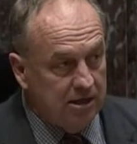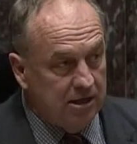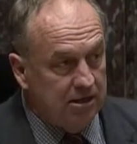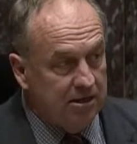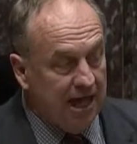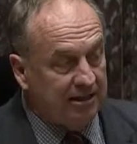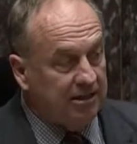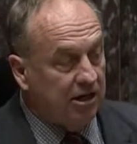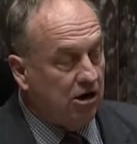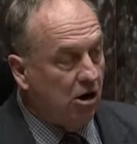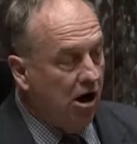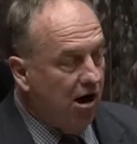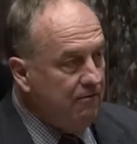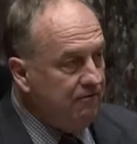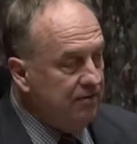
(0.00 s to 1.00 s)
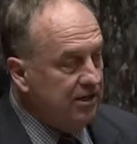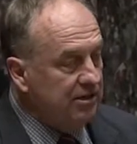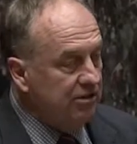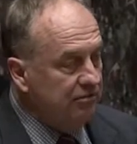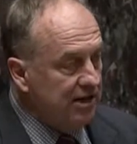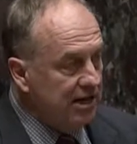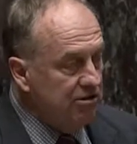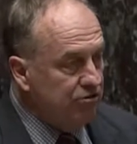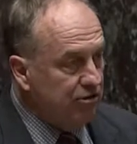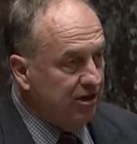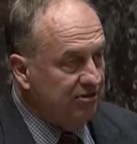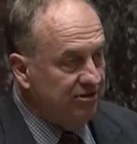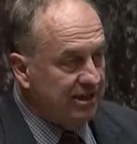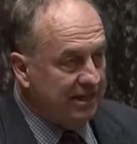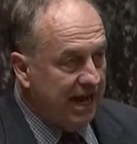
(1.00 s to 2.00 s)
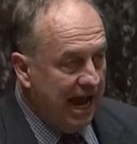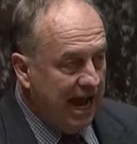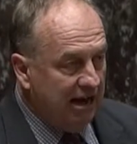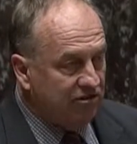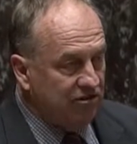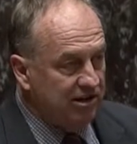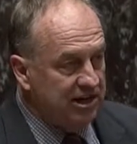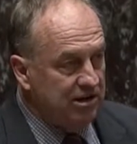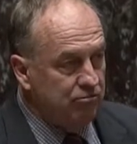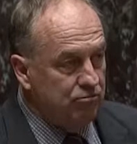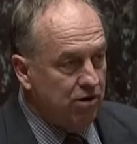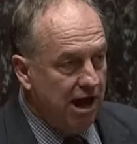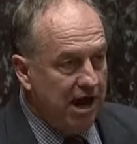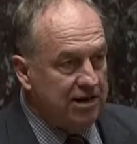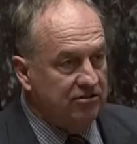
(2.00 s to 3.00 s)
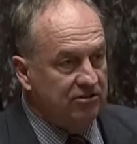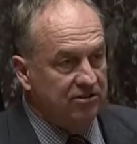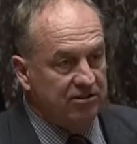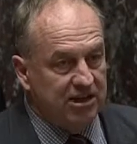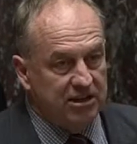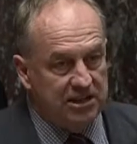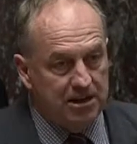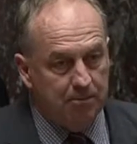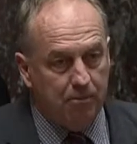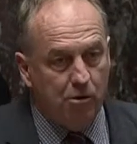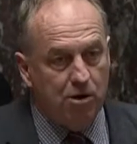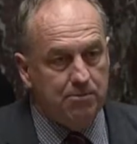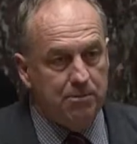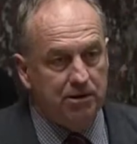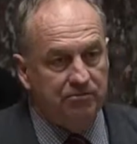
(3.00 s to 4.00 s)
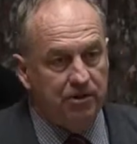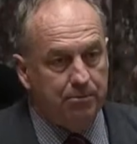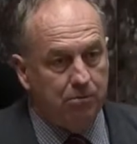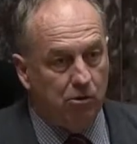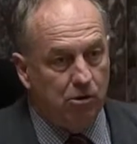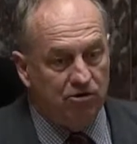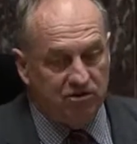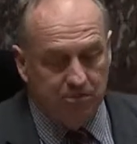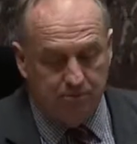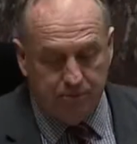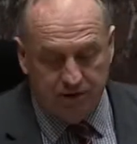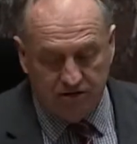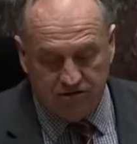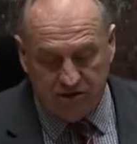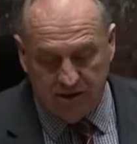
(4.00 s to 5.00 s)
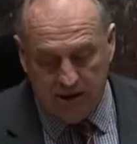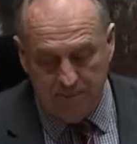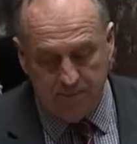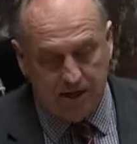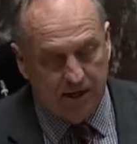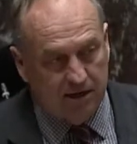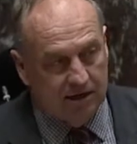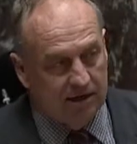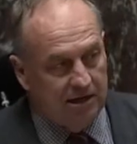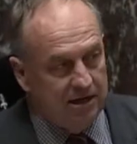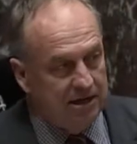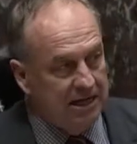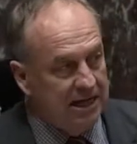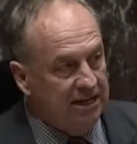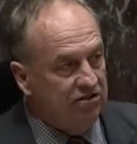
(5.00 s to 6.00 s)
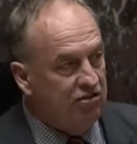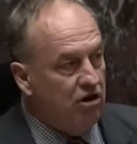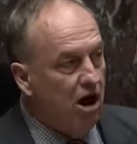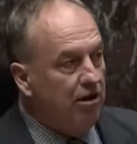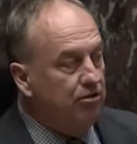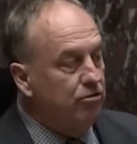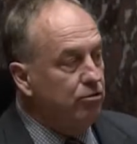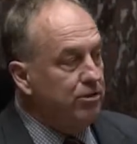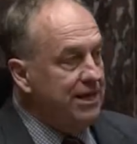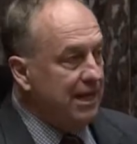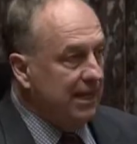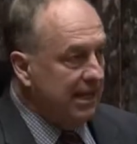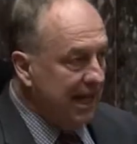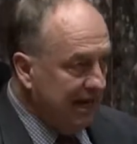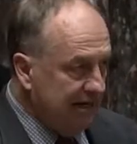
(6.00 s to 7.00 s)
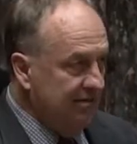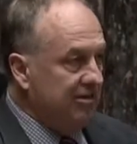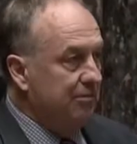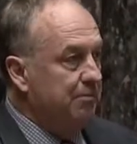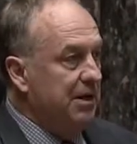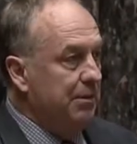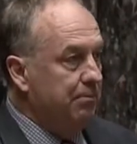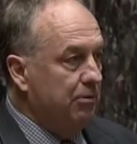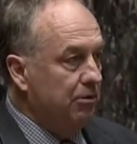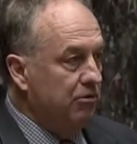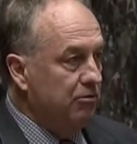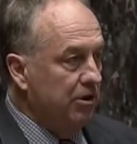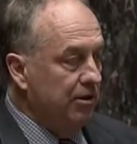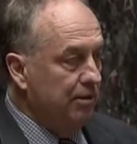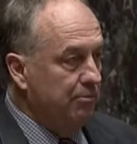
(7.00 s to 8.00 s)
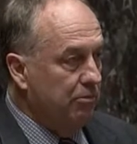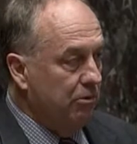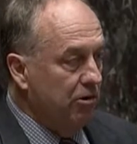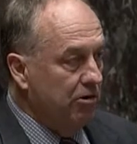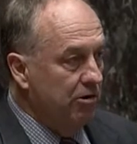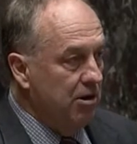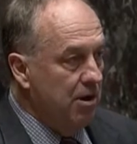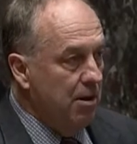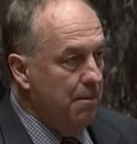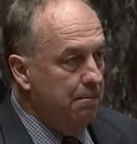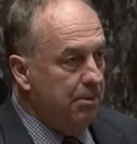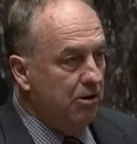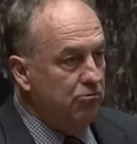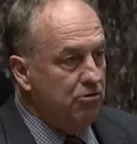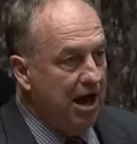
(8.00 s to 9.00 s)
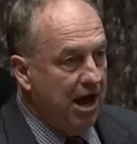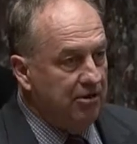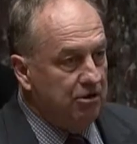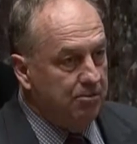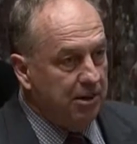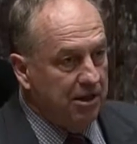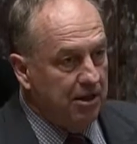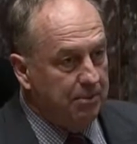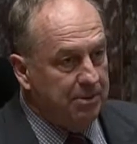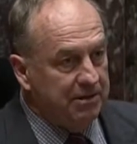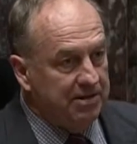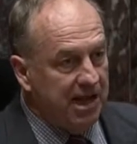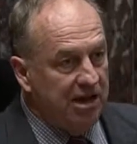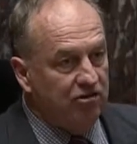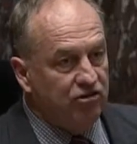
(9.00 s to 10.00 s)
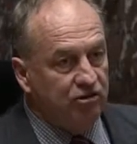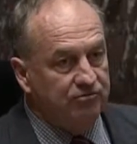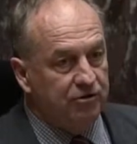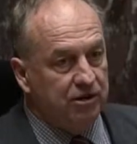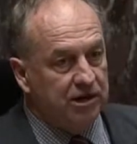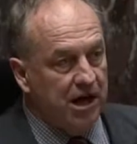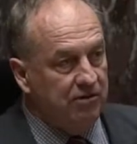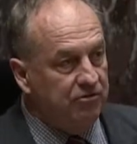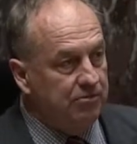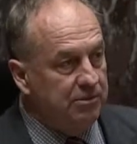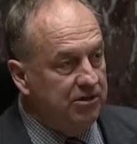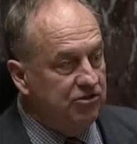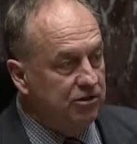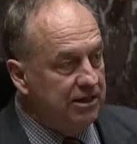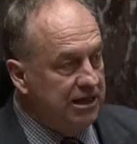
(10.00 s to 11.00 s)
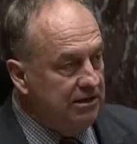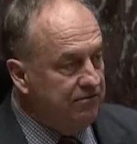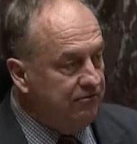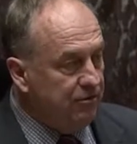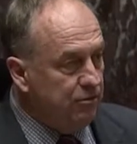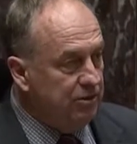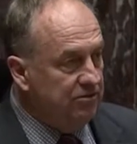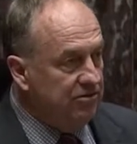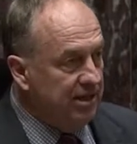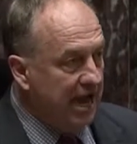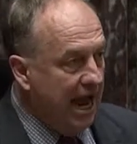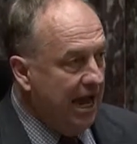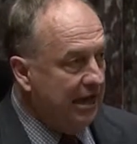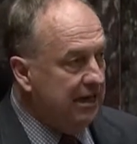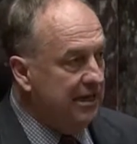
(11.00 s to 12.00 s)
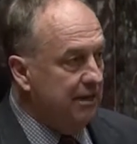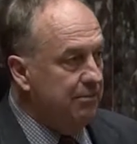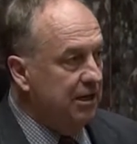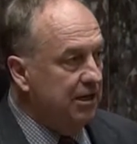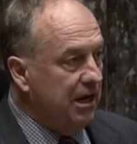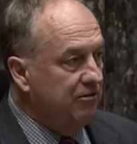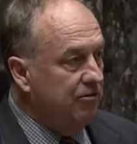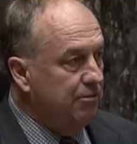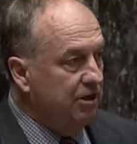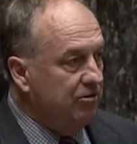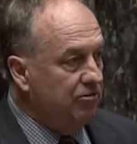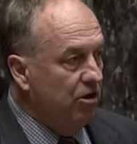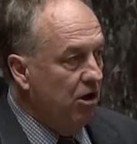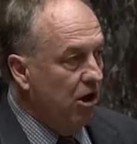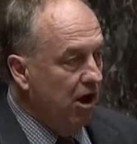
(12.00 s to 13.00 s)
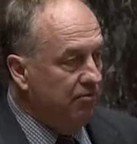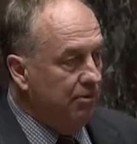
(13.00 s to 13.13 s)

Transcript: that the conflict of interest that actually arises in the appointment of the boards in British Columbia is not through the elected people who are on the board, but rather by the potential for government to influence the academic governance of a